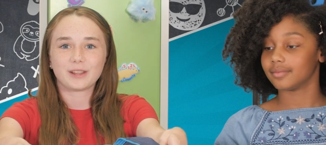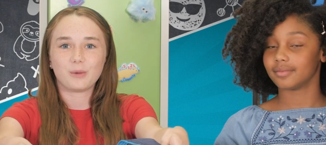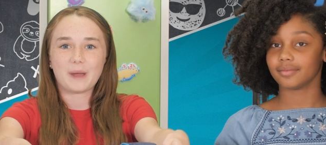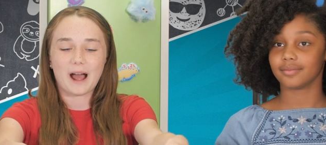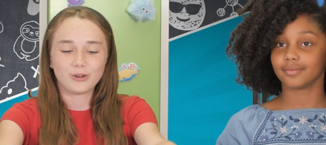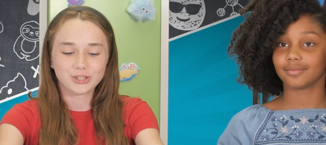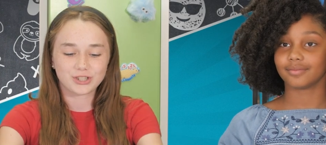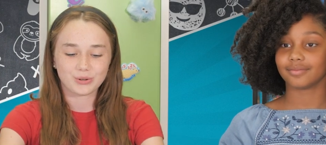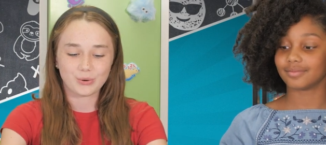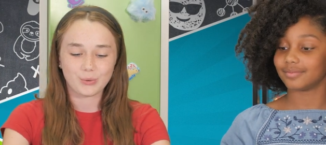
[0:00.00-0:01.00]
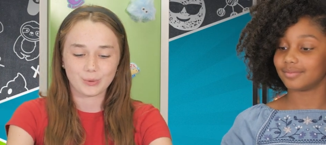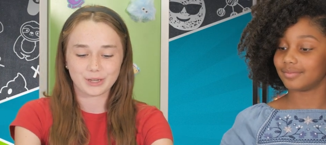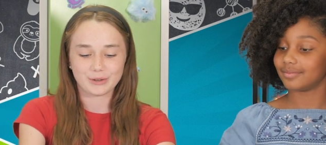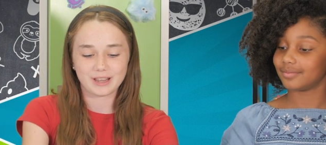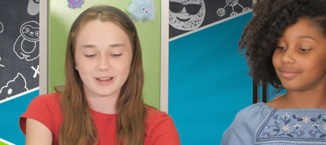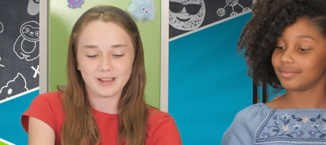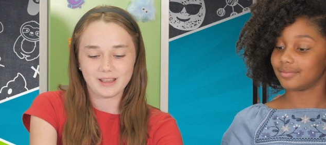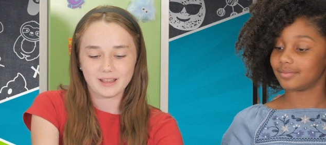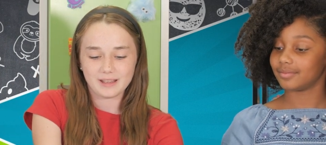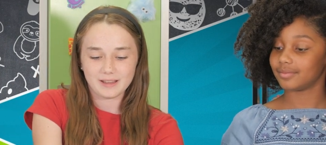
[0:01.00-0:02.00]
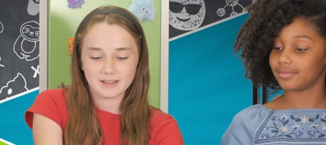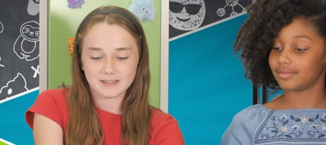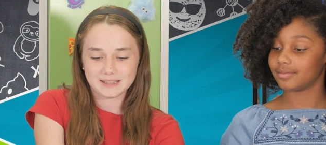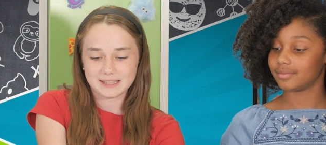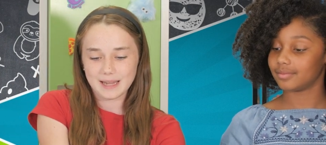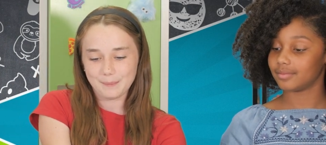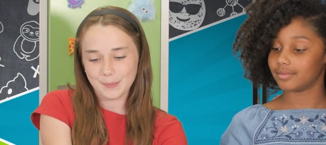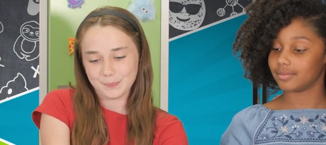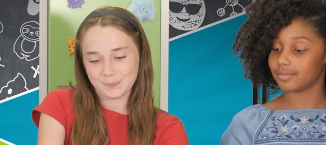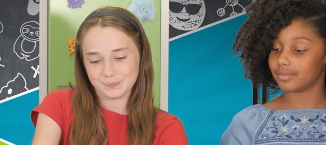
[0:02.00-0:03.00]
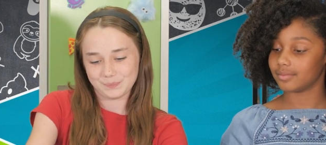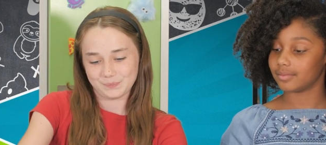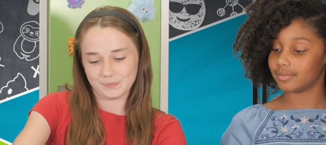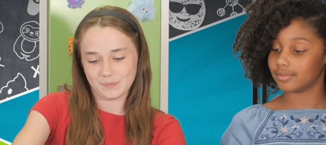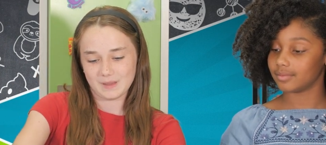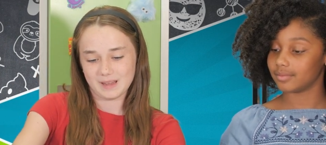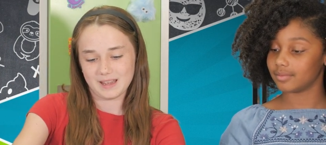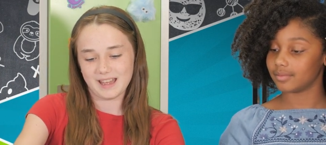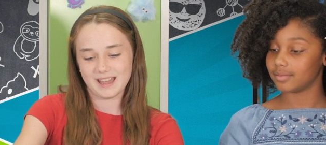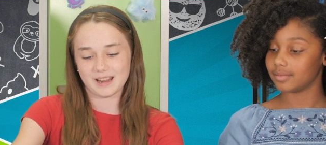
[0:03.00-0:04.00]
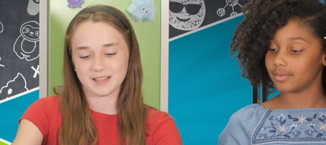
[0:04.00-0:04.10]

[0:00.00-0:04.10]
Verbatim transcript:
Speaker 1: little pouch where you can zip and